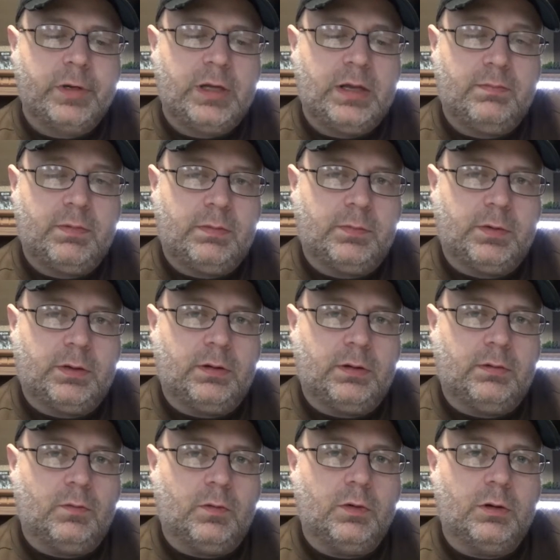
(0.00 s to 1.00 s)
keep up the
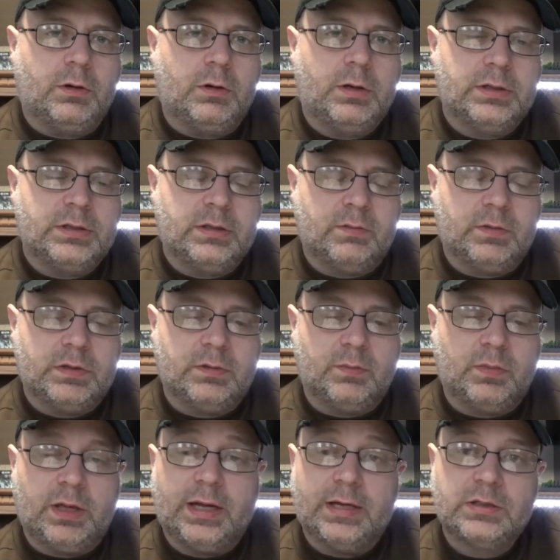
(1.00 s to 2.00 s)
good work, because it was a
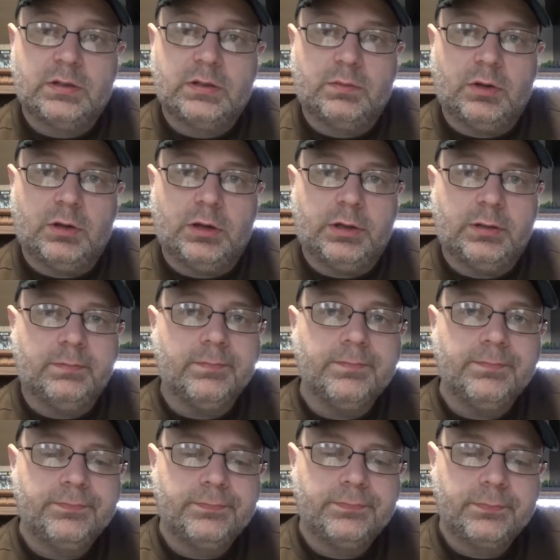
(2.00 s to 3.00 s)
blast to play.
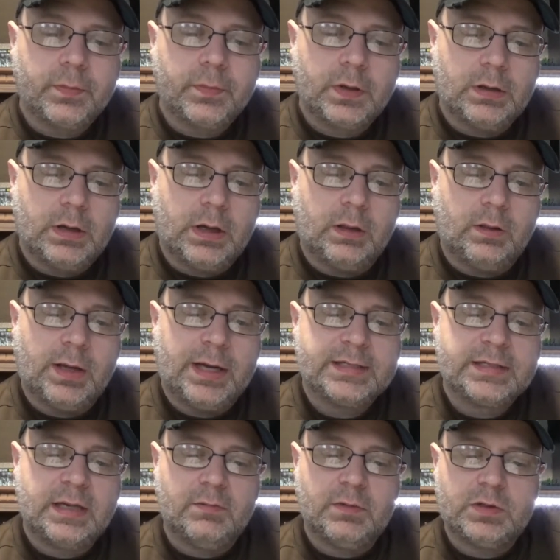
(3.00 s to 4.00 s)

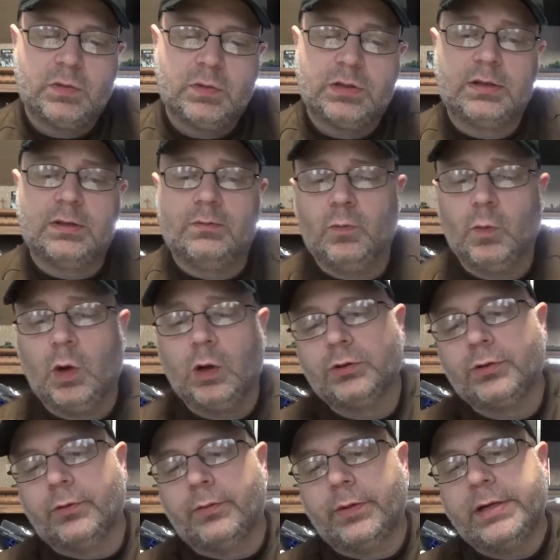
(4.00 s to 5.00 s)
Last game was with
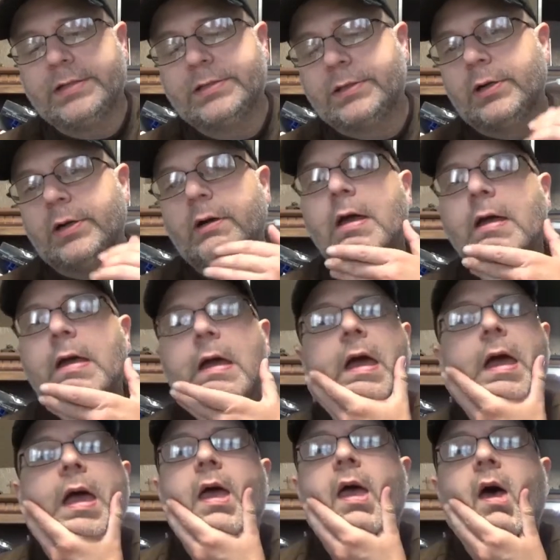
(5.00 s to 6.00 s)
Walter Reisner.
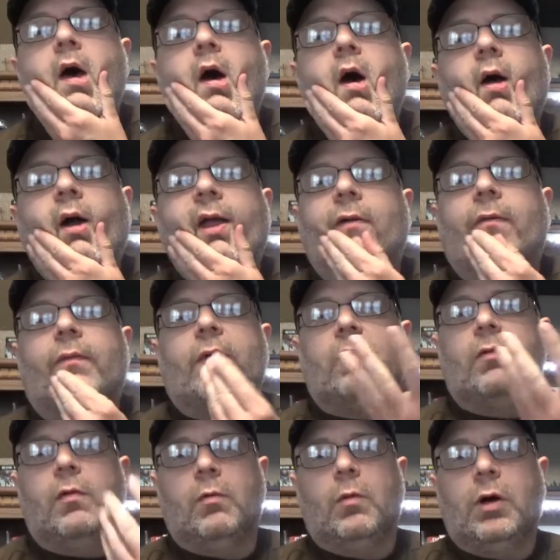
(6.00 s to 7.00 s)
I can't
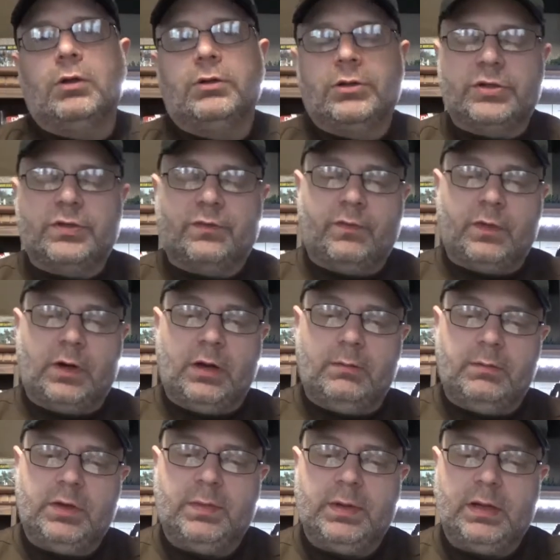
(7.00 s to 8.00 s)
remember where Walter's
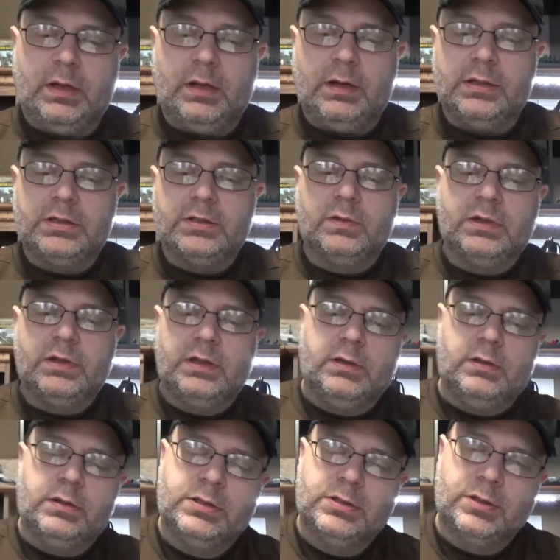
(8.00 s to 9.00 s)
from, to be honest with
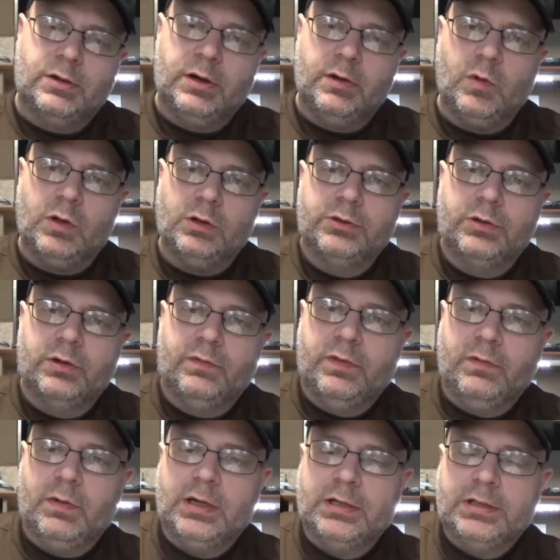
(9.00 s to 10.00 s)
you. Sorry, Walter, if
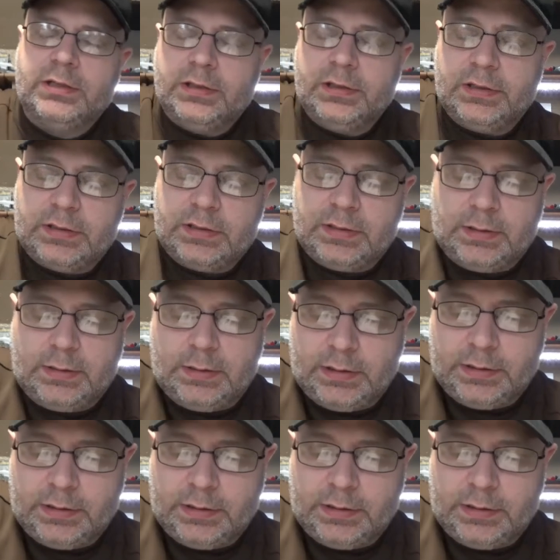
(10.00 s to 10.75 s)
you watch this.